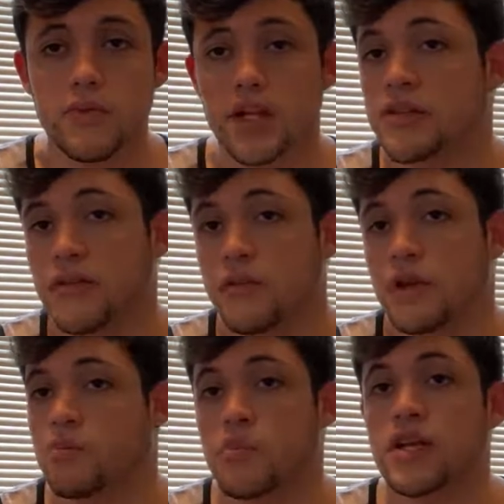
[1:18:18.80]
It
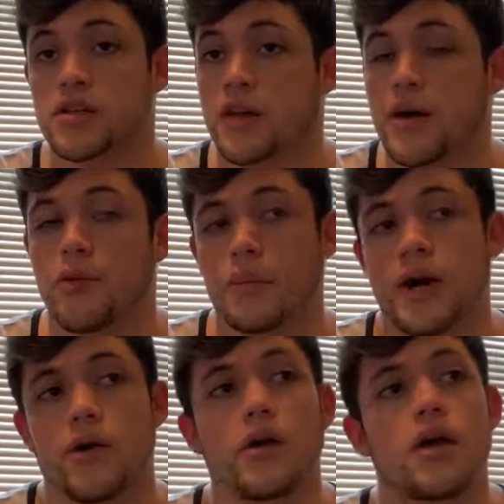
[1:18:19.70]
definitely makes a lot more
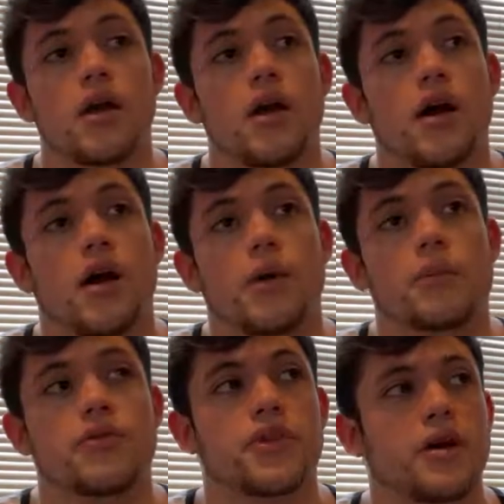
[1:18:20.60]
power.
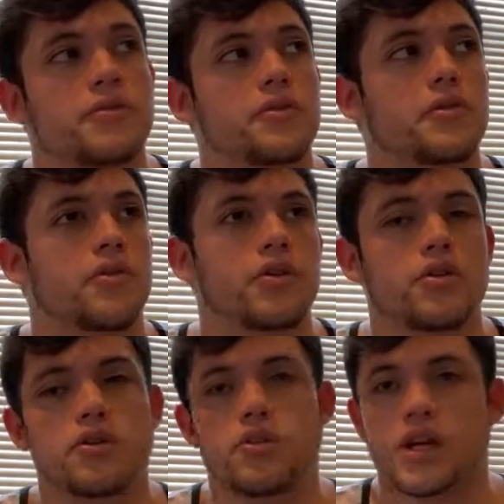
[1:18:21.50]
But for the M54, you
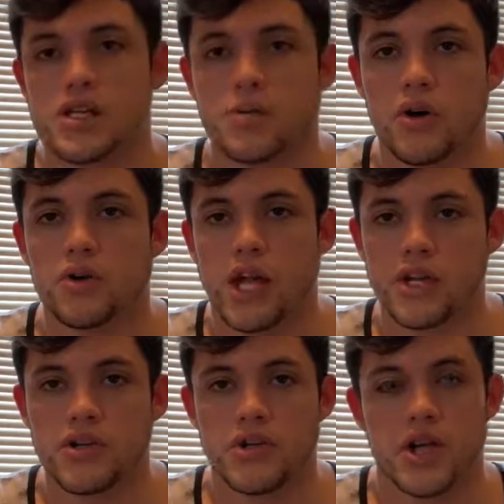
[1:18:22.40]
could do like a small
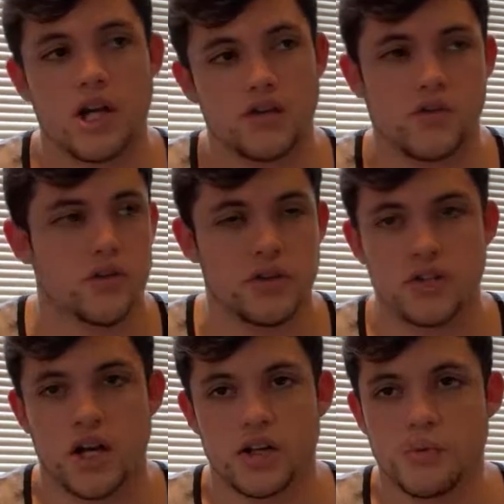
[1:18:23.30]
nitrous shot. 50
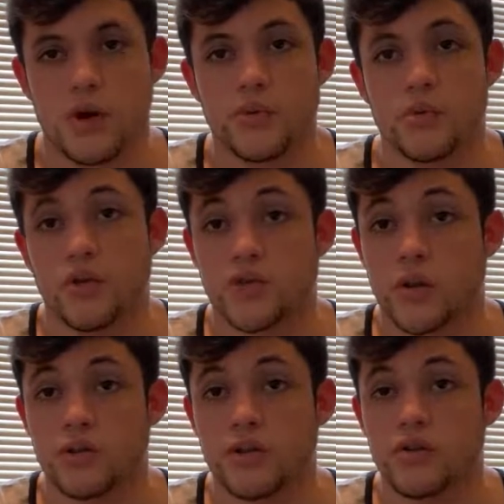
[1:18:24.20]
shots, probably the most I
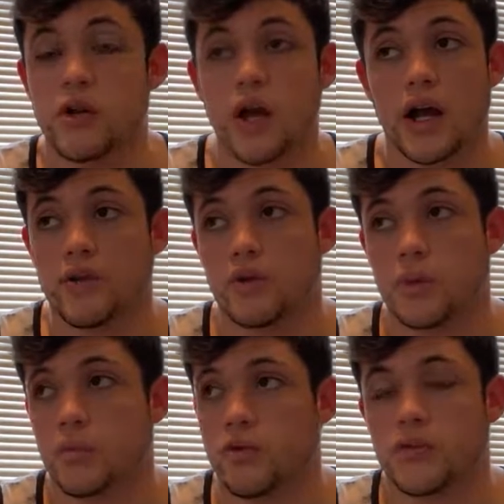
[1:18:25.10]
would do. I know
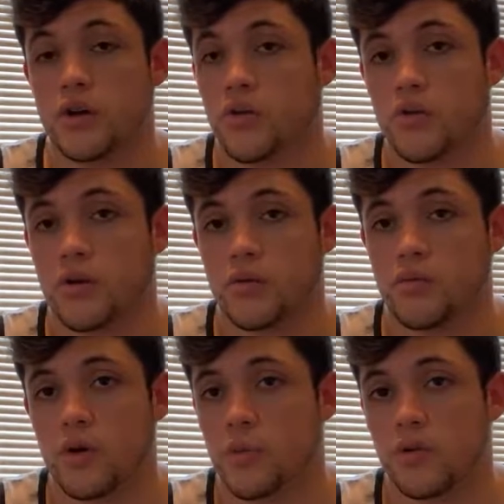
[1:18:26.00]
people have done
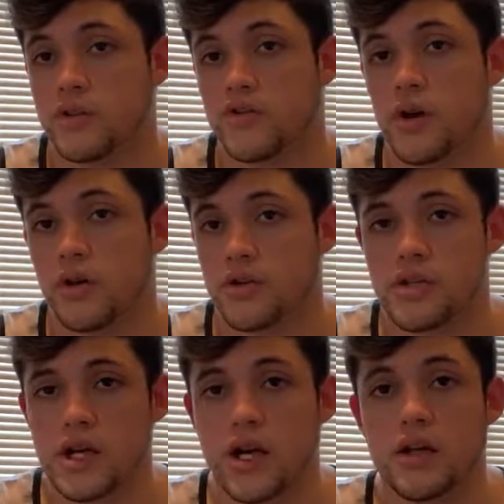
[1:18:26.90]
upwards of 100
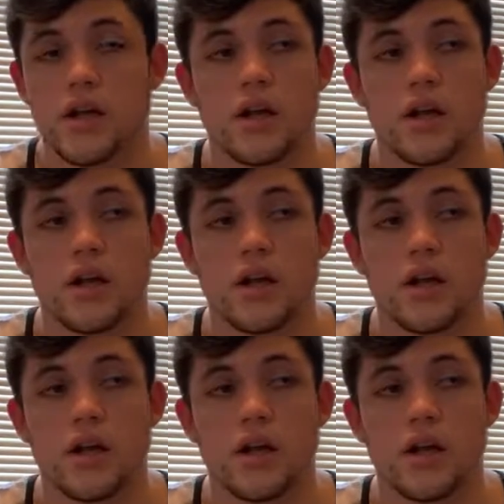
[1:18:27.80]
shot.